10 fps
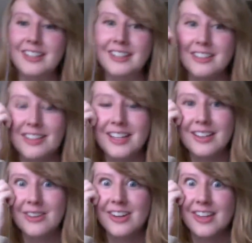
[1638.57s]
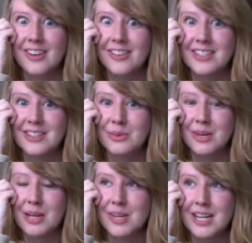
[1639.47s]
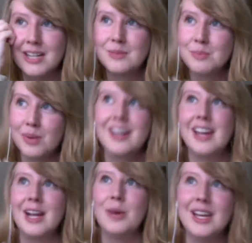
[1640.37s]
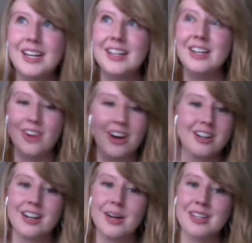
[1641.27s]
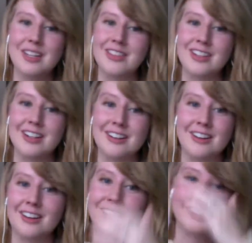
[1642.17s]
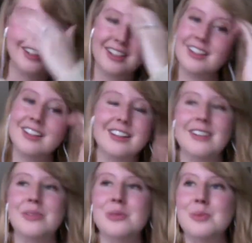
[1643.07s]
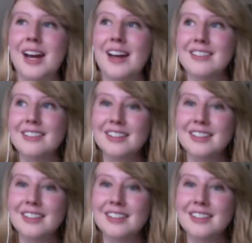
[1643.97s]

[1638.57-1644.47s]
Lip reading: and you're like, well, that only took 20 minutes, but had I waited any longer, I wouldn't get there at all. It was bad.